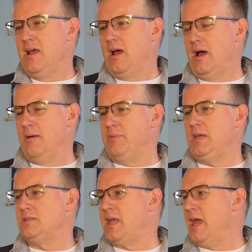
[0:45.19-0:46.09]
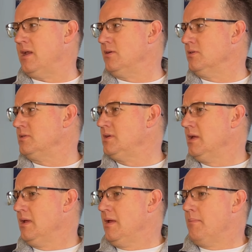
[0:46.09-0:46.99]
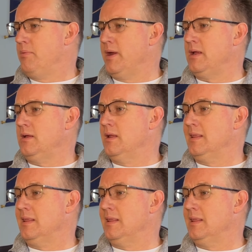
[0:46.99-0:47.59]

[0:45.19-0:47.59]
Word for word: Um, these candles bring